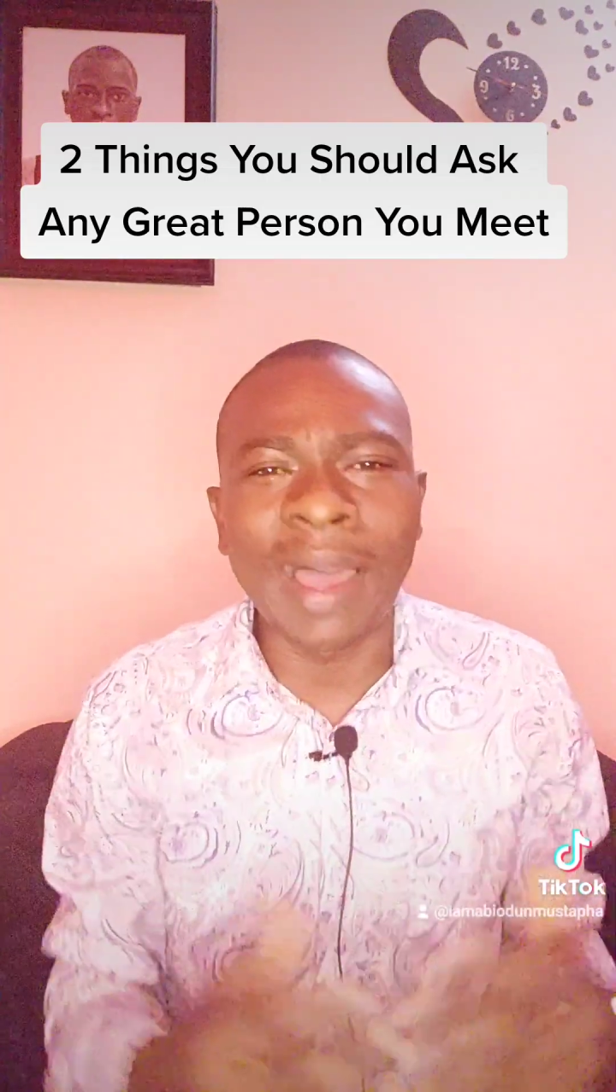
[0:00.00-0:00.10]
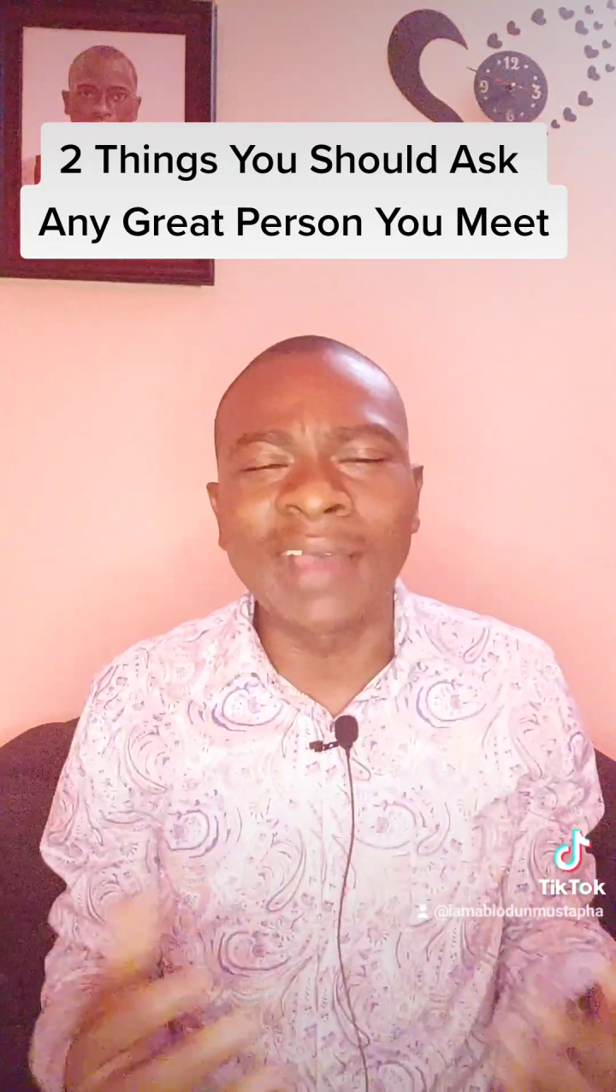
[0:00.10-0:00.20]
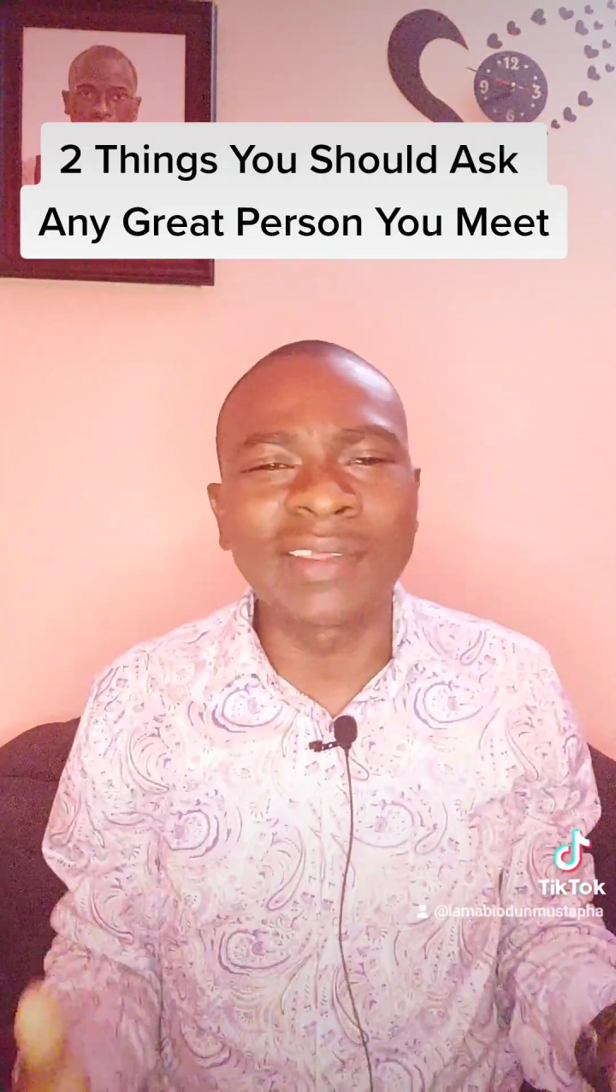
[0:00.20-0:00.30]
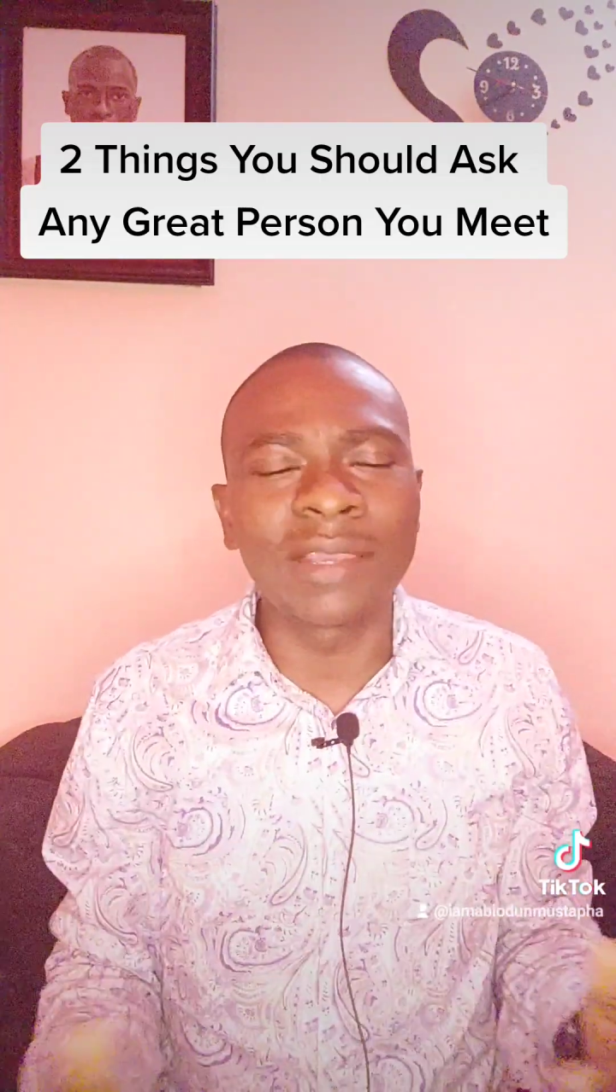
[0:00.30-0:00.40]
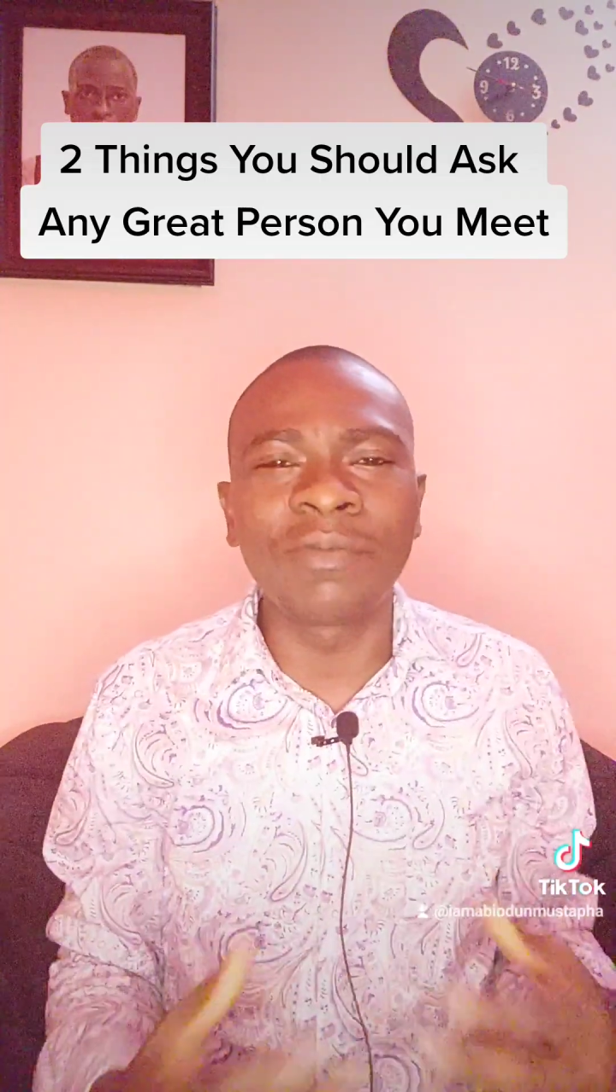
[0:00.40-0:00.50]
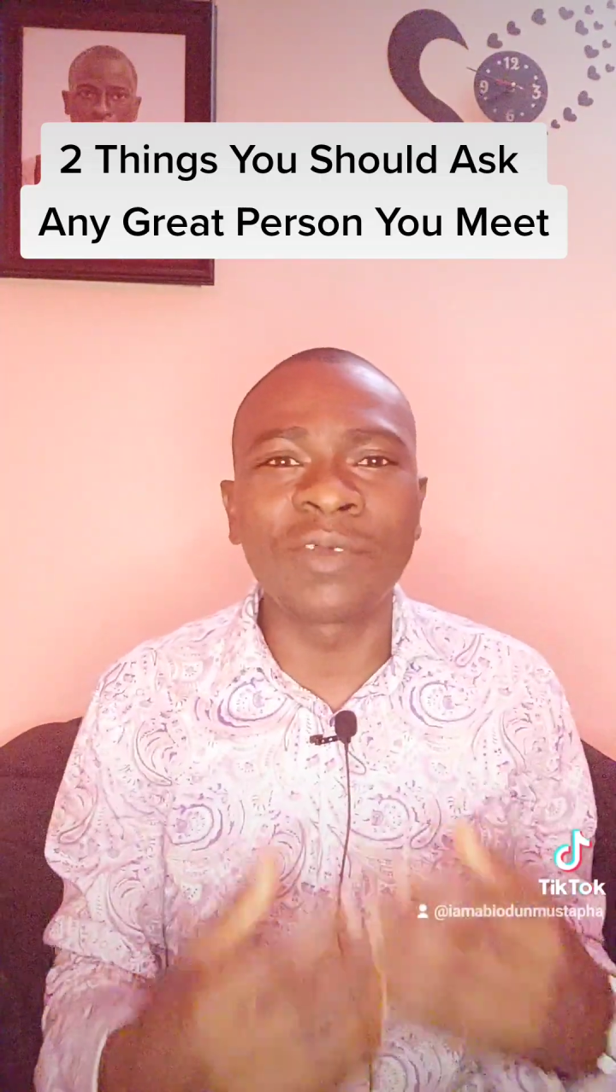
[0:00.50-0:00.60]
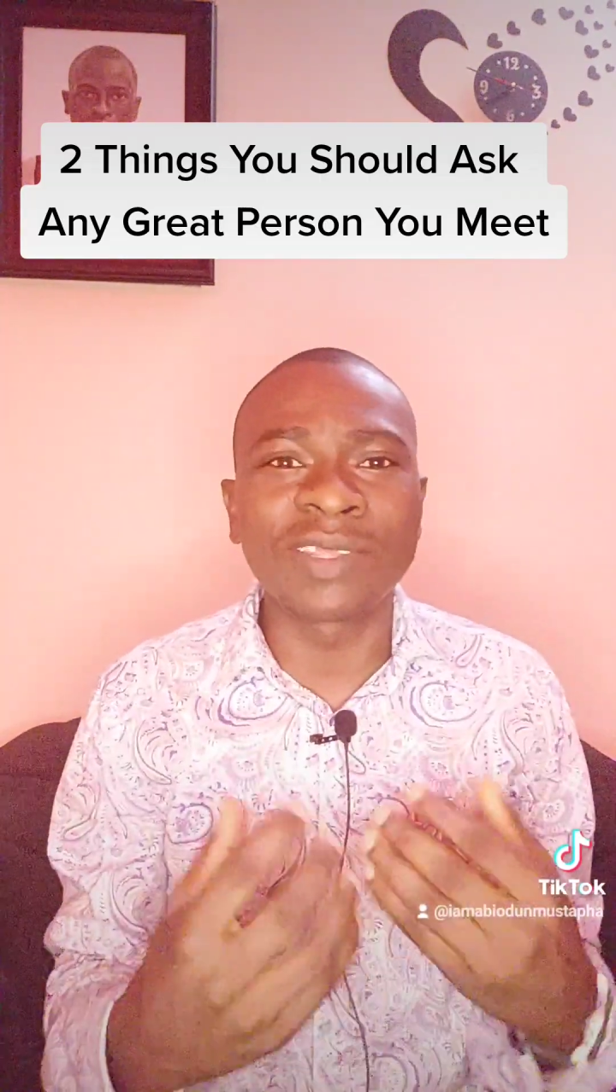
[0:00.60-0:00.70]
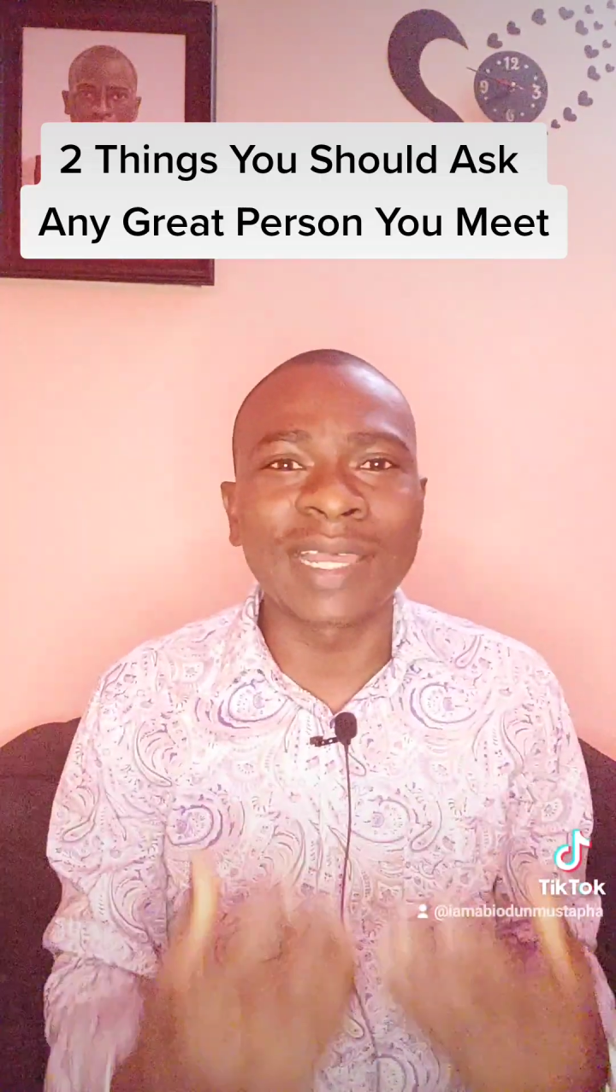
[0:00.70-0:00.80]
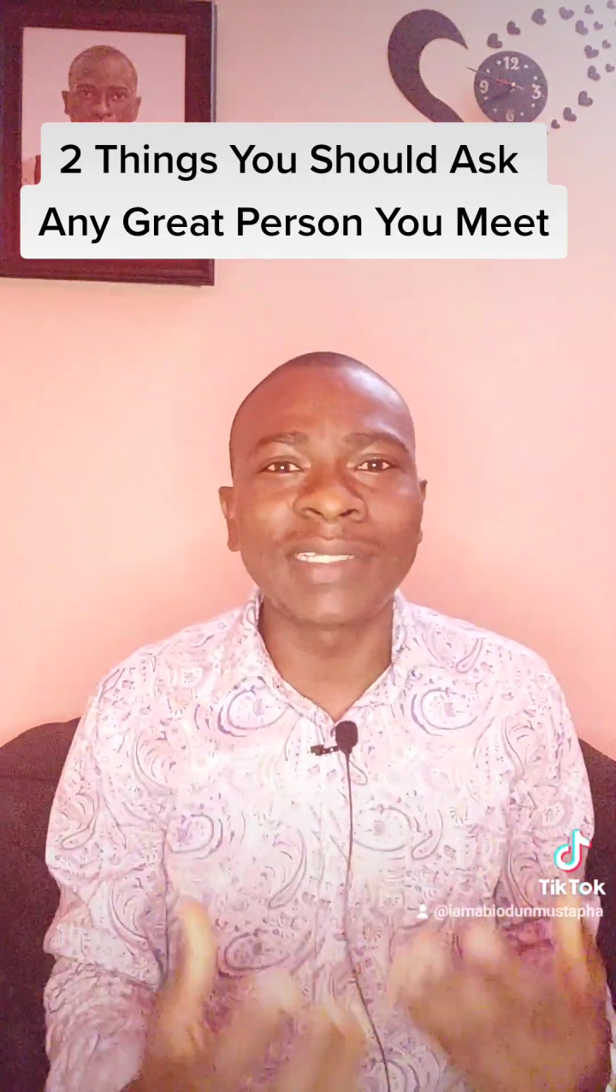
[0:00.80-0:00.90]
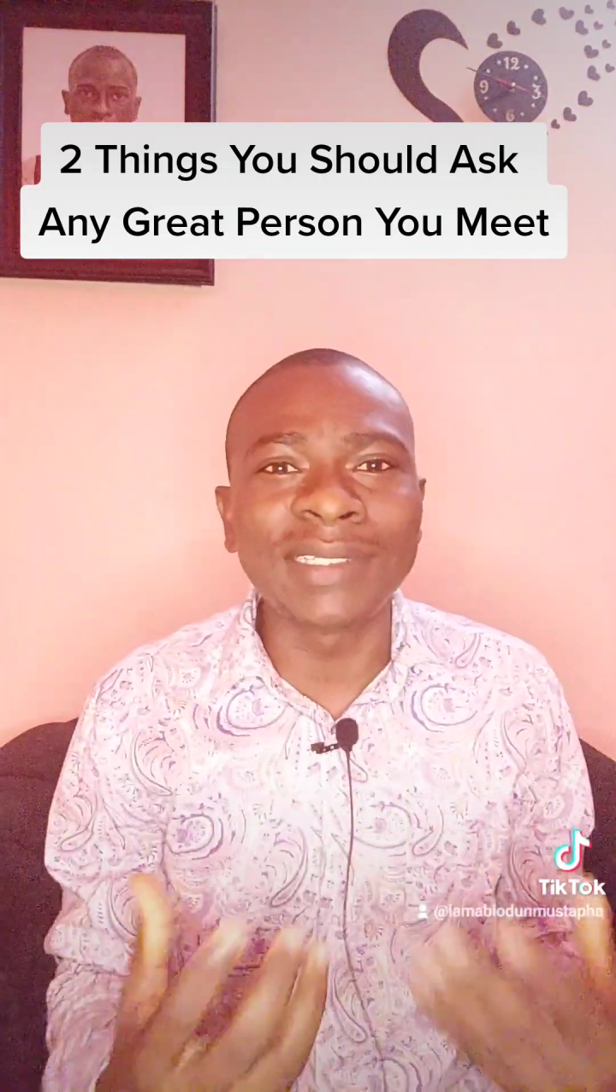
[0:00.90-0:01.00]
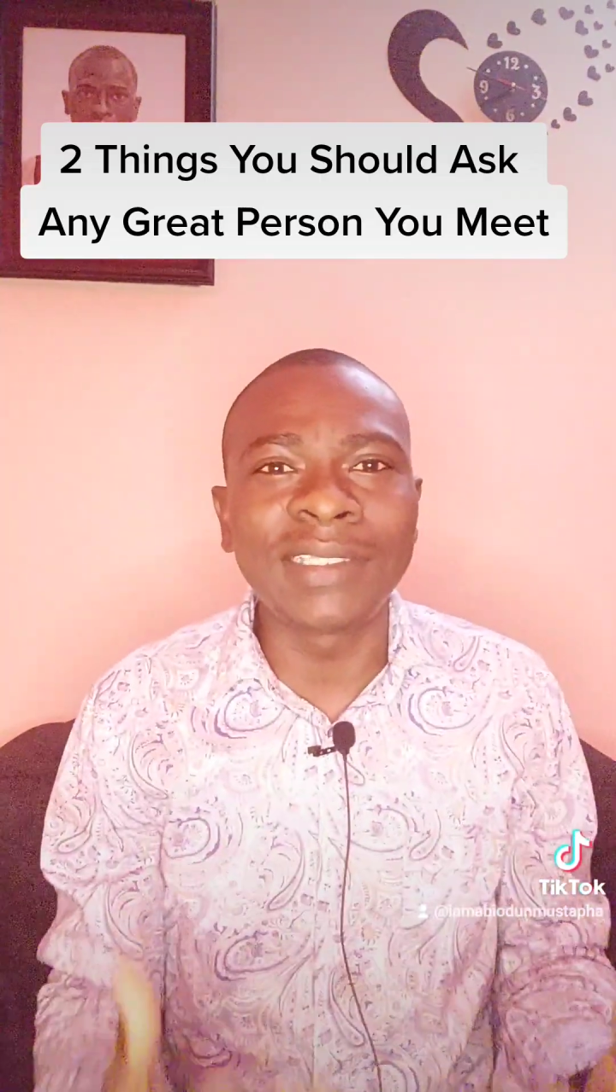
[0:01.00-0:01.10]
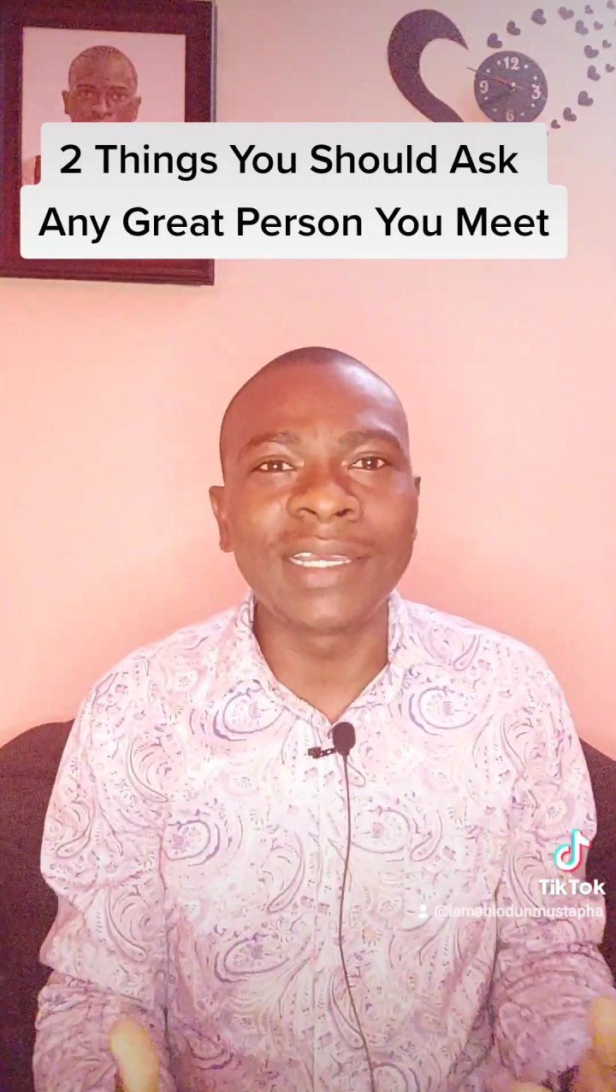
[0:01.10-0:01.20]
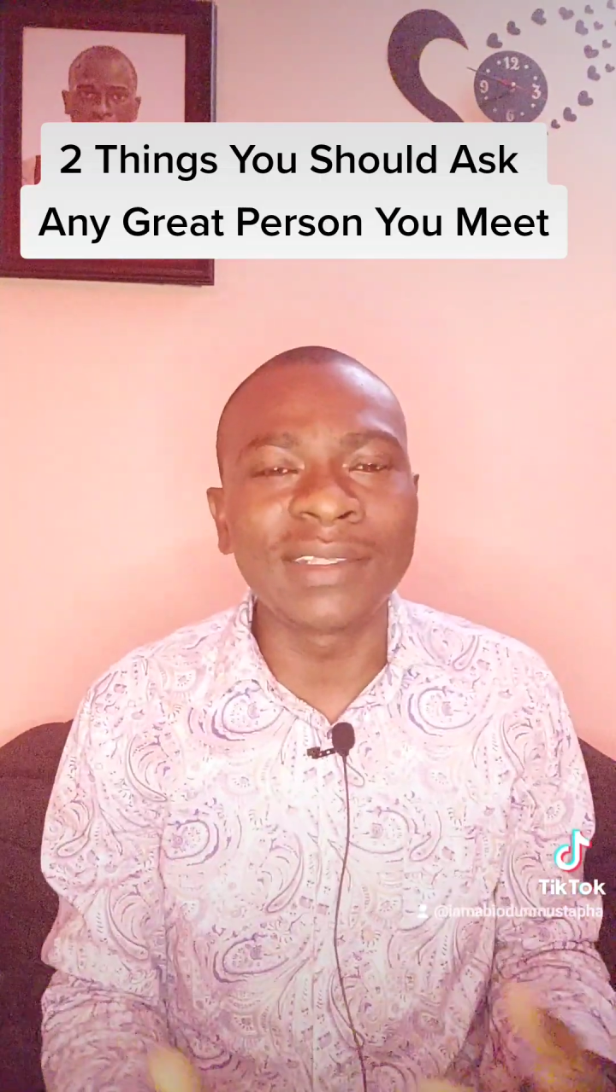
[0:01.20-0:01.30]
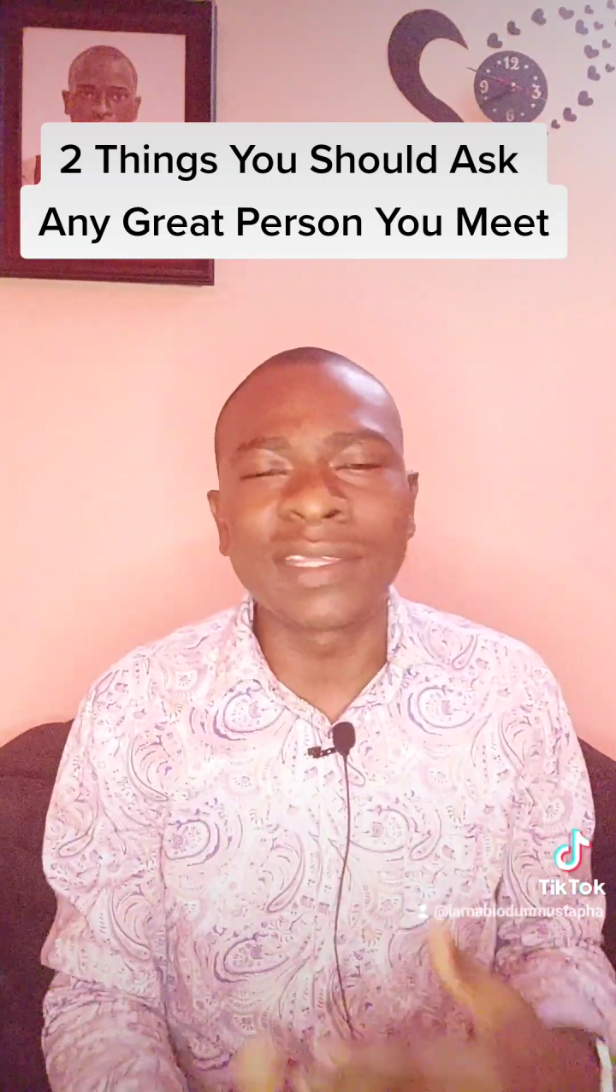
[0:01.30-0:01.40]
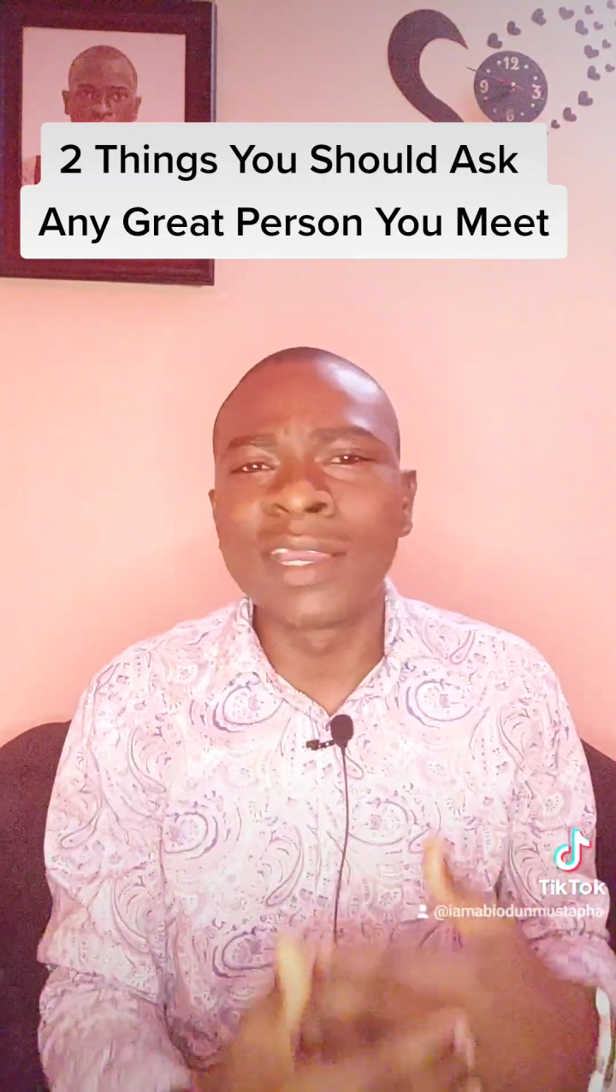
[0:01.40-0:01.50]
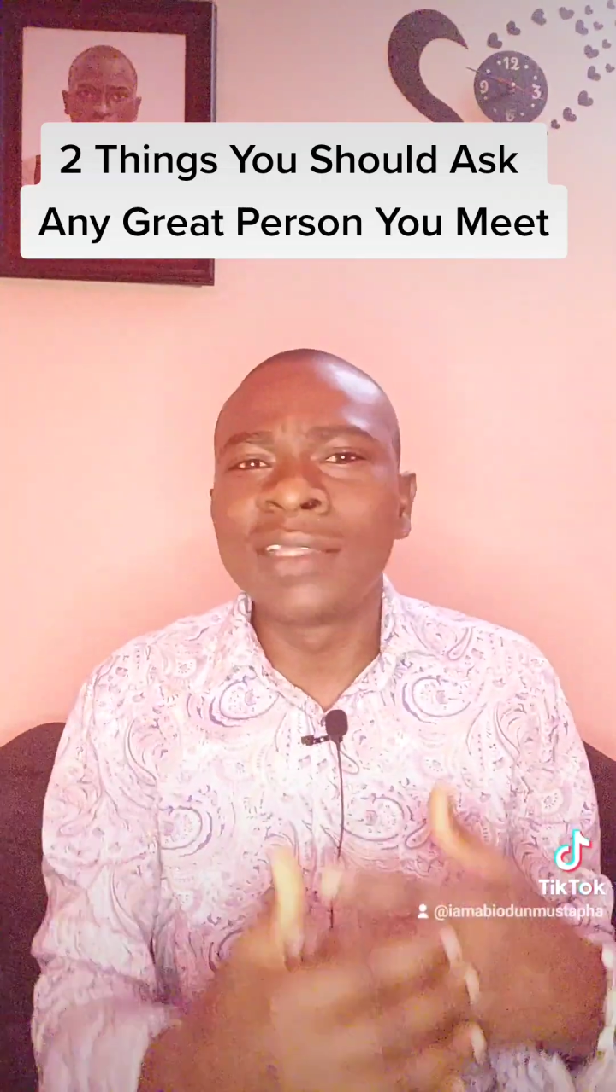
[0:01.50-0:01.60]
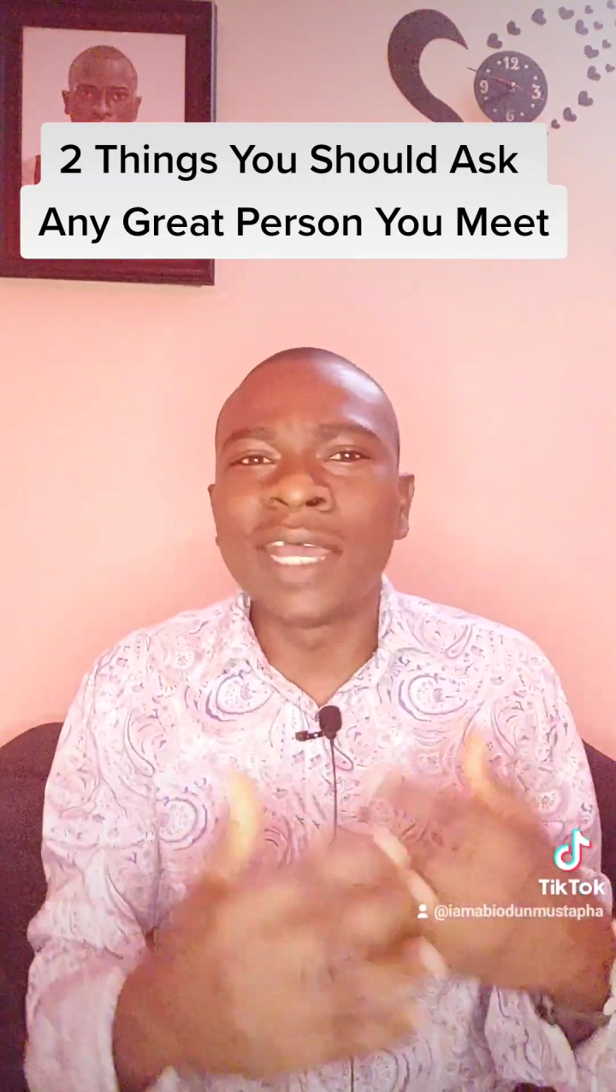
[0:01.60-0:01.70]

Ask them for certain things